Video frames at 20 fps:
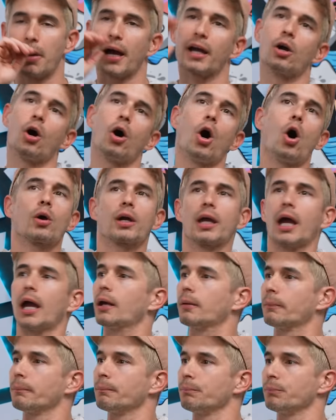I go,
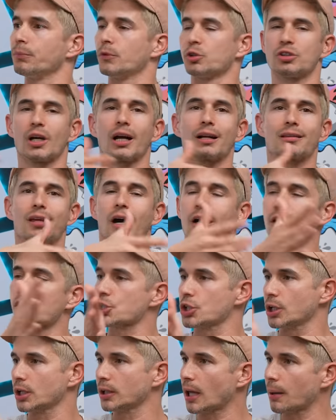Okay, there's not a ton of
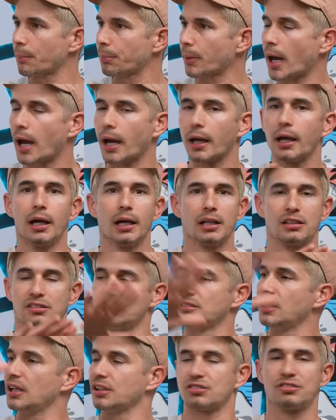shit in that bag. It's,
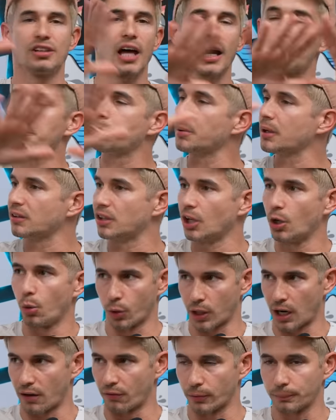it's not a big deal,
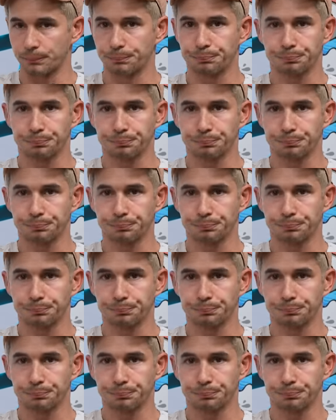whatever.